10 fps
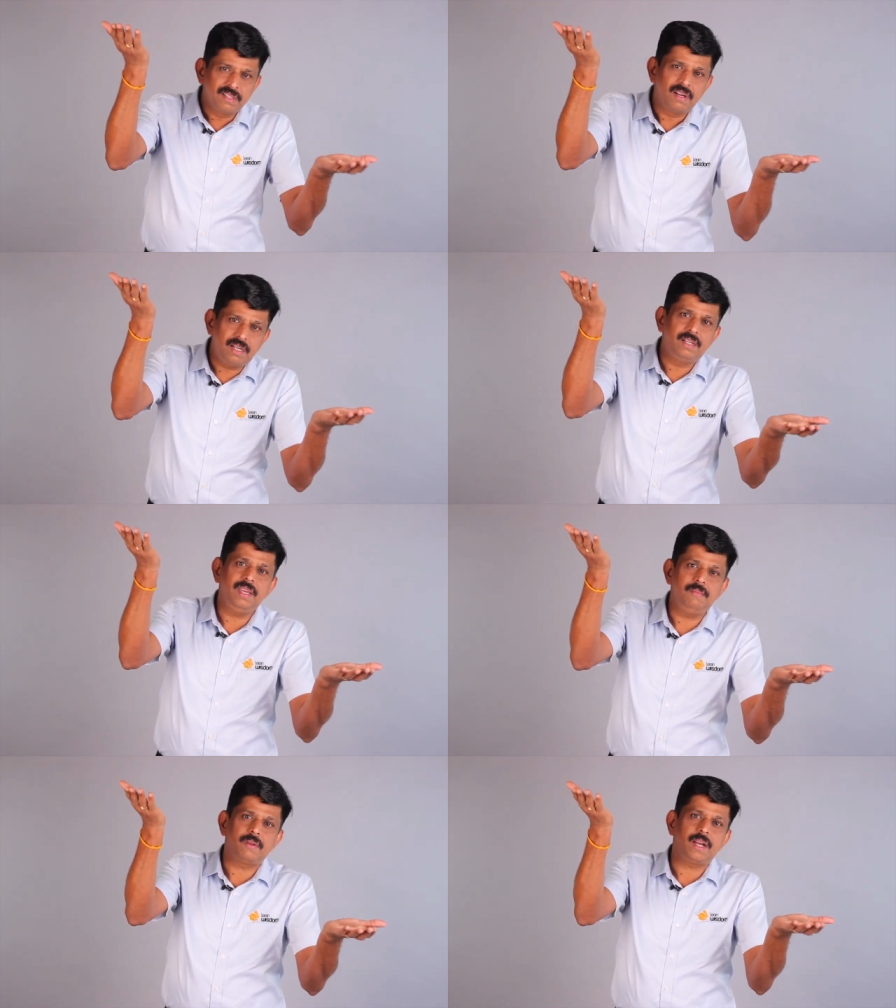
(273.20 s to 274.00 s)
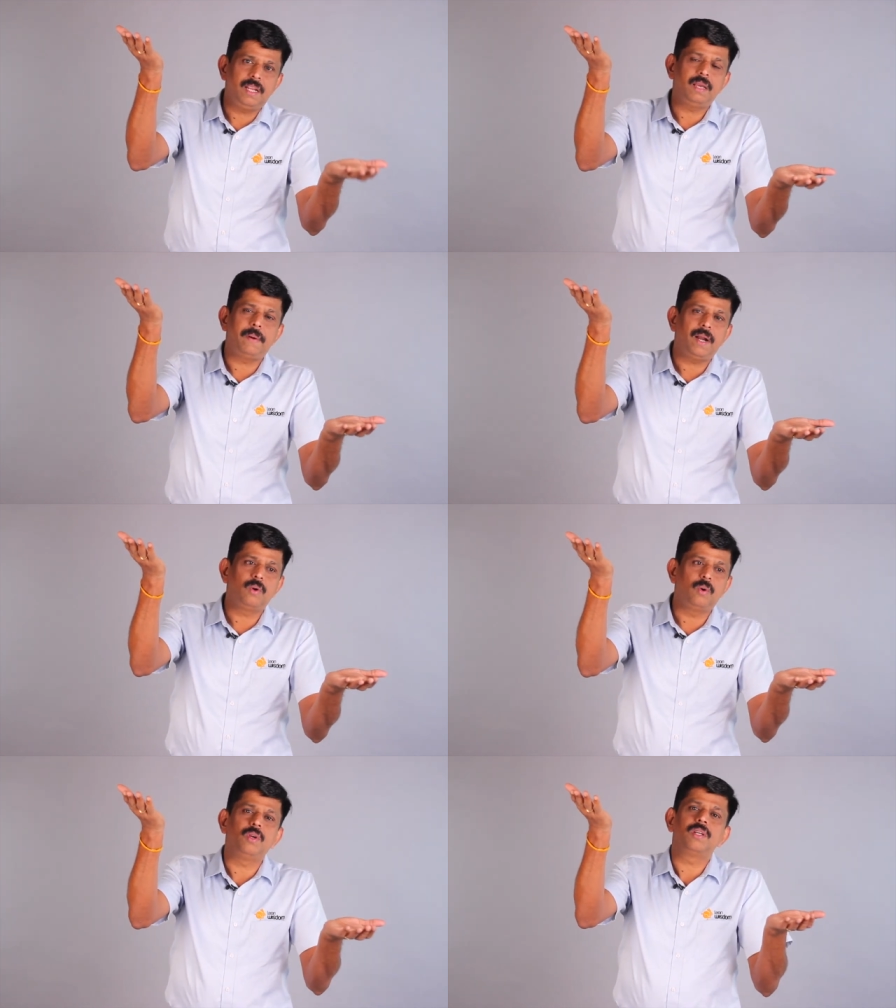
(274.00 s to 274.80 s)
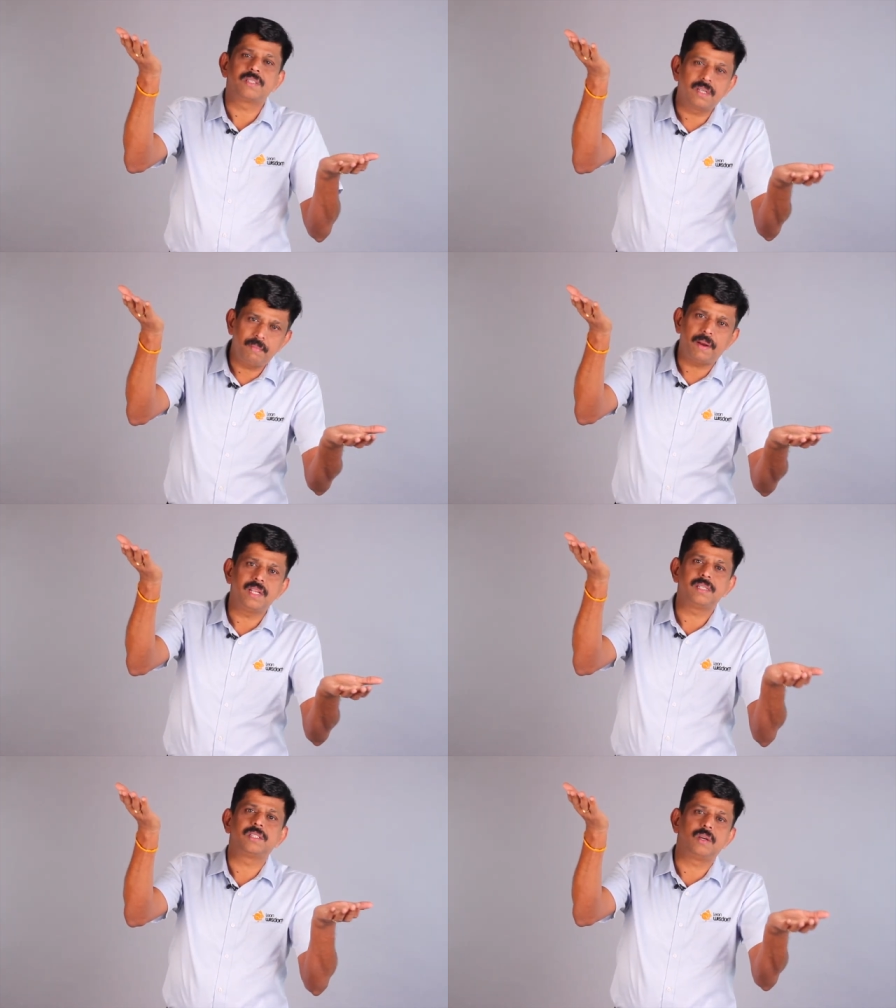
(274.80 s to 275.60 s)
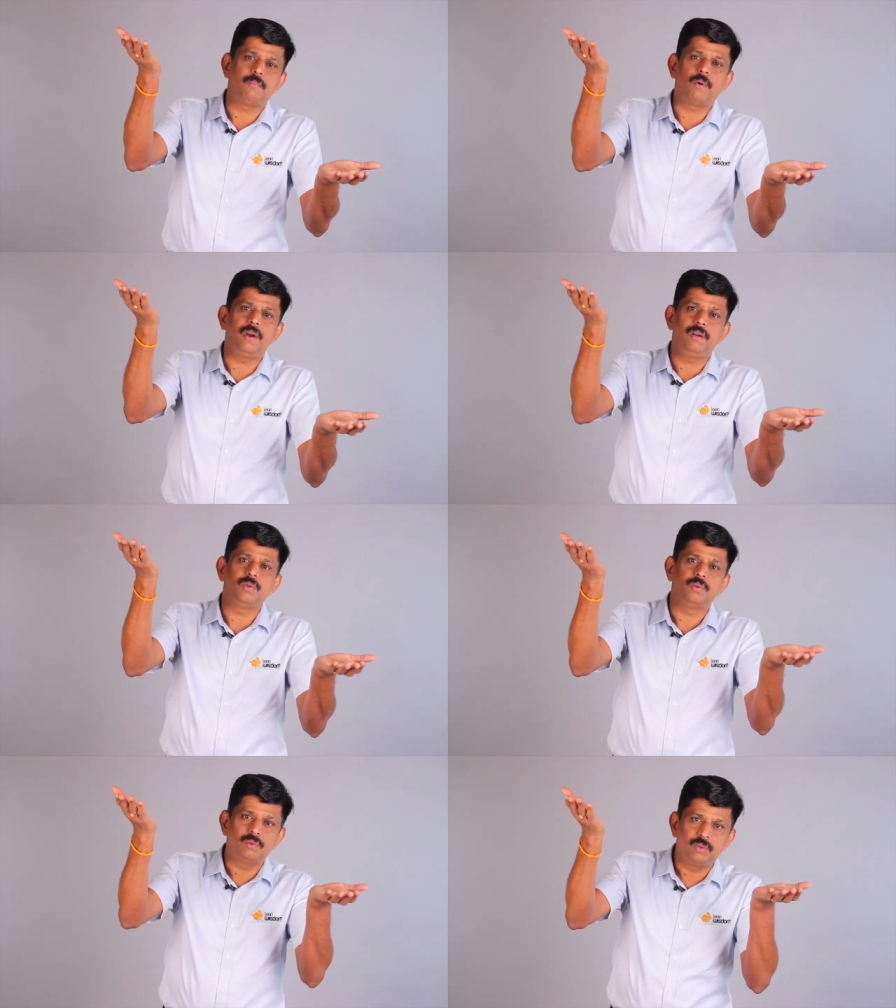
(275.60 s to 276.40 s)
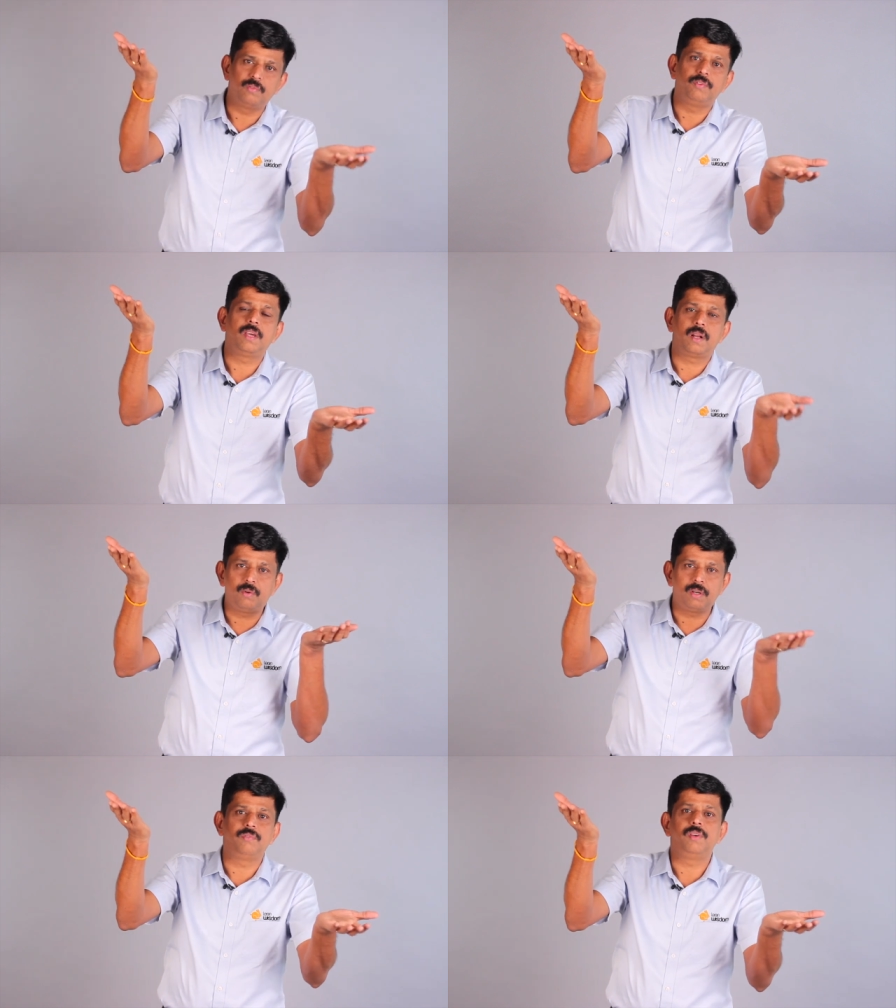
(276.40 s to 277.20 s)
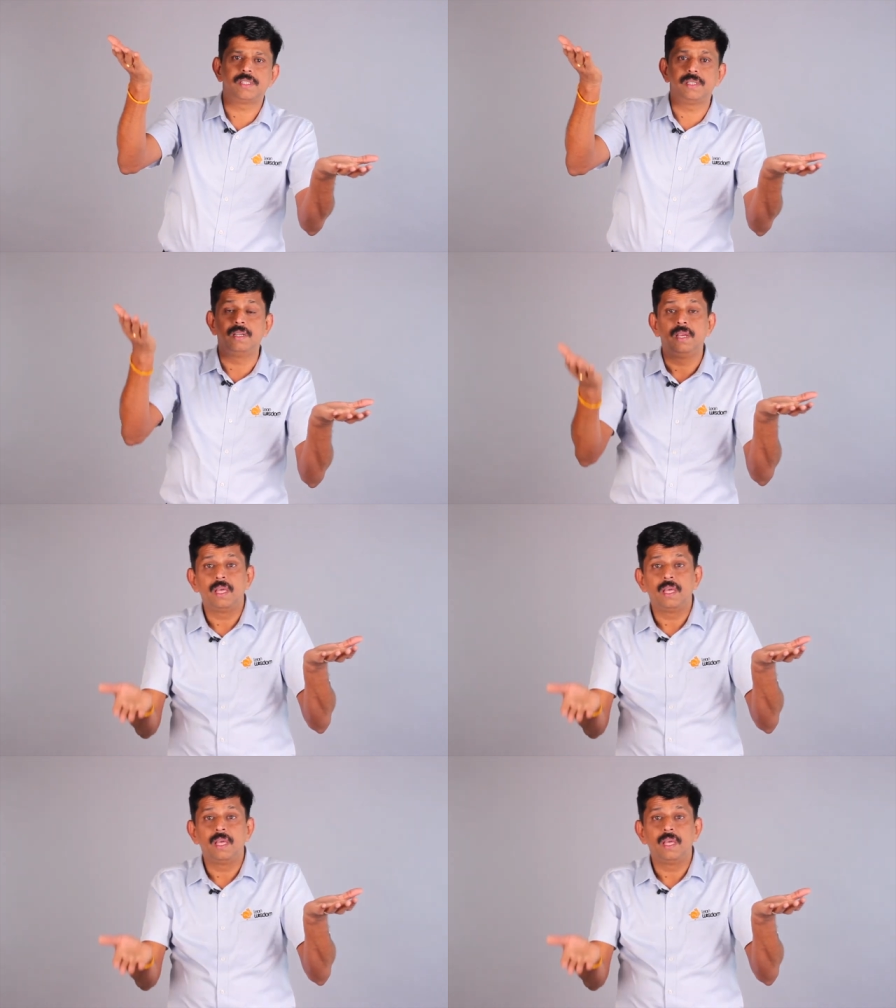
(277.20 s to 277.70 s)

A team writing a bad code, you can still manage at some point to figure out and fix it.